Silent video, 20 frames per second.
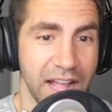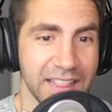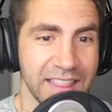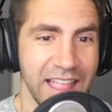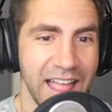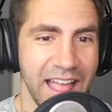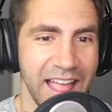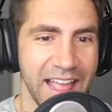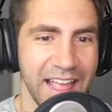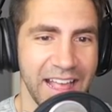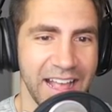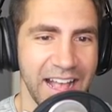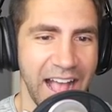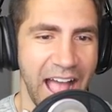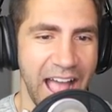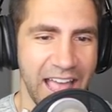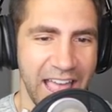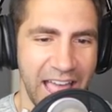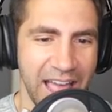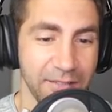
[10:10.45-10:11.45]
Like,
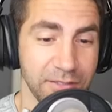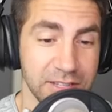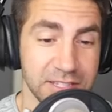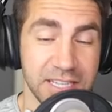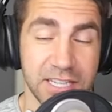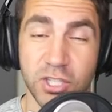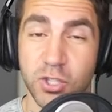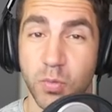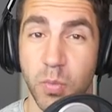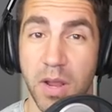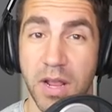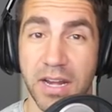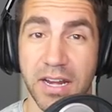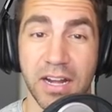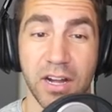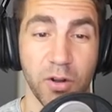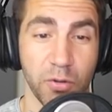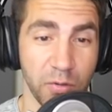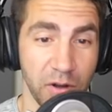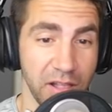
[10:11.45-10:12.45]
I haven't seen
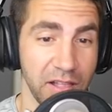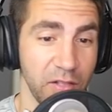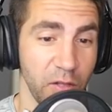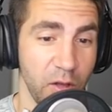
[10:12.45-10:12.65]
Swindon in a really